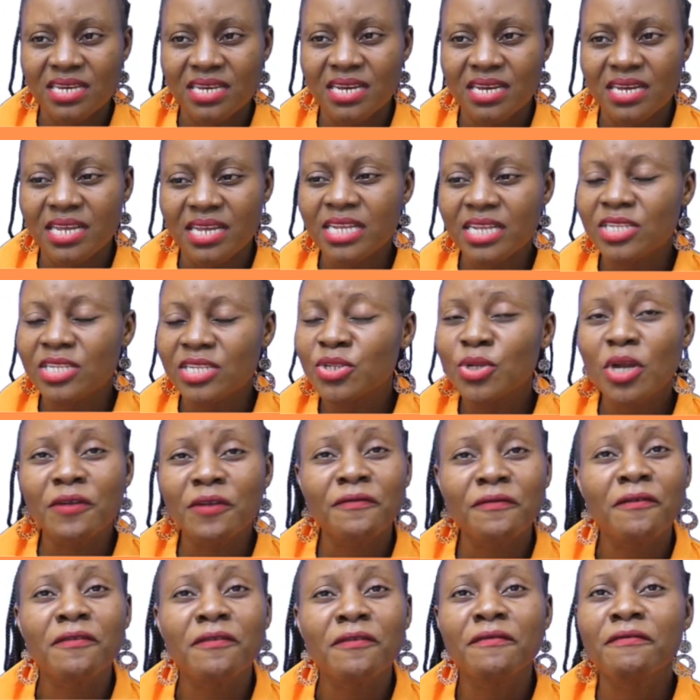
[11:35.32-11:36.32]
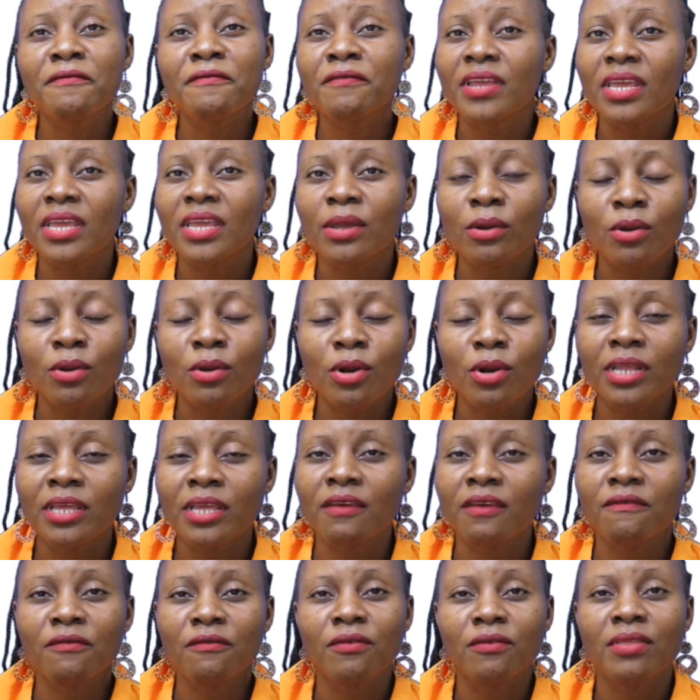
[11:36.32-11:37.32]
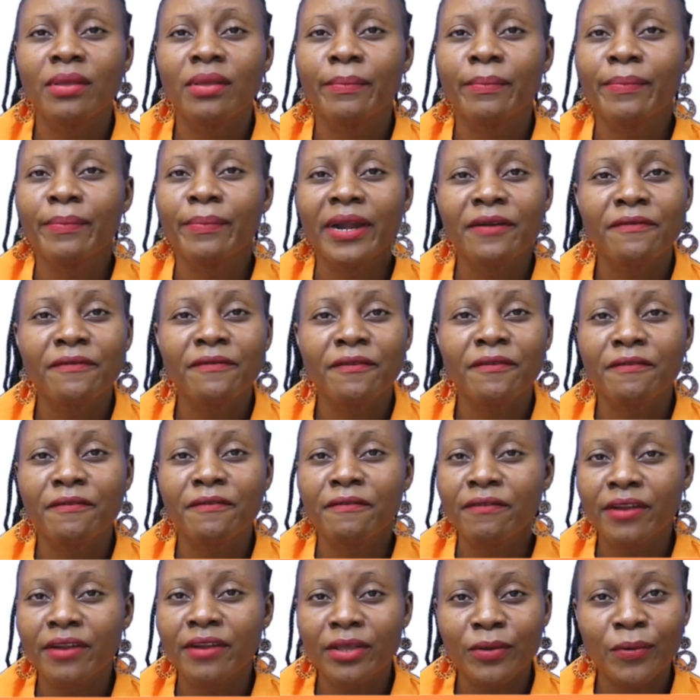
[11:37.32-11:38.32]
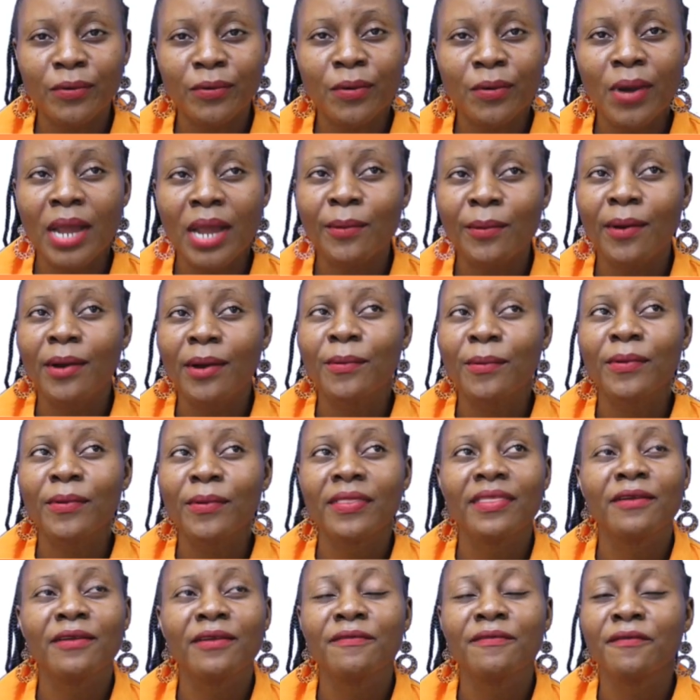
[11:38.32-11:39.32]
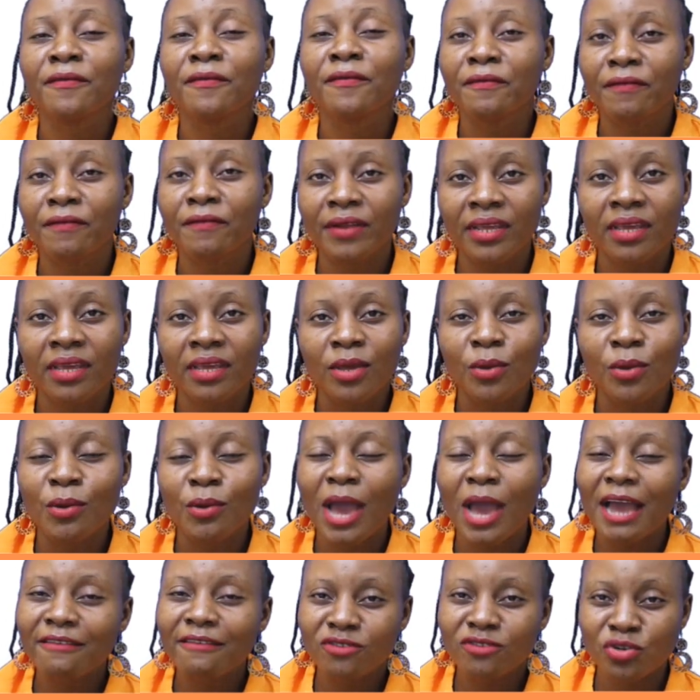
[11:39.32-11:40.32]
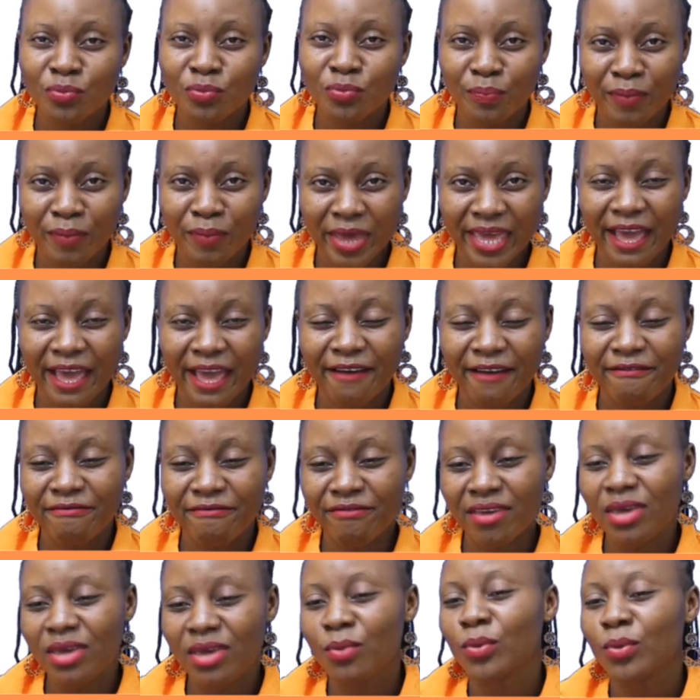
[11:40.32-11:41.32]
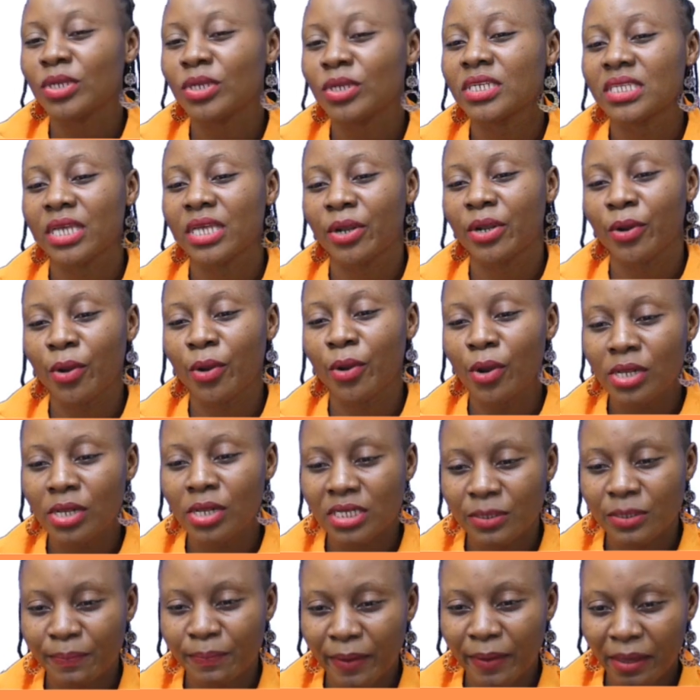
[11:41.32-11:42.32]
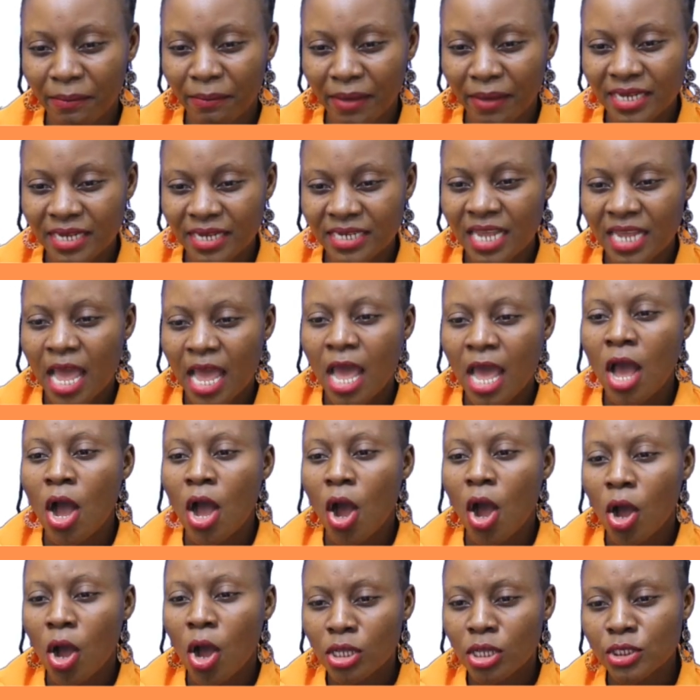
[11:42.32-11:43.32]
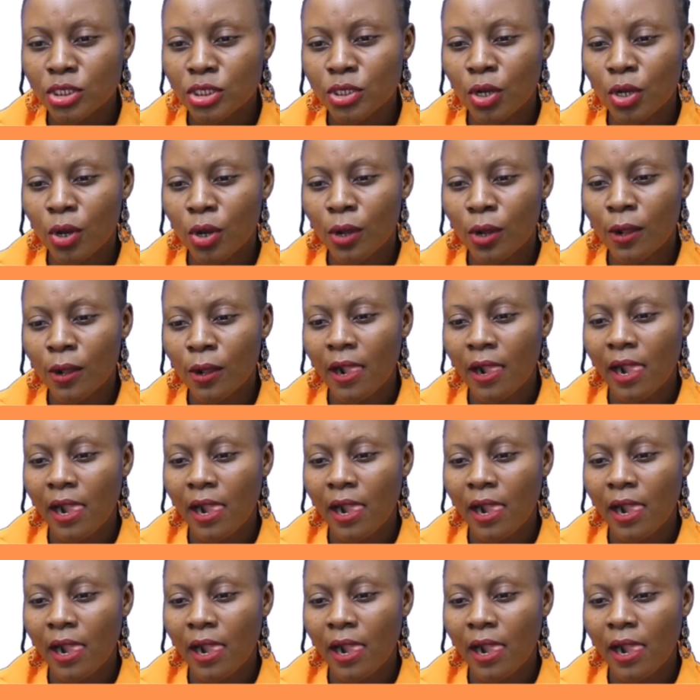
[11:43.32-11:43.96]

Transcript: It's not for free. You not give you the brand for free, you go and work with it for free. You have to pay a fee, which is the royalty payment. Also,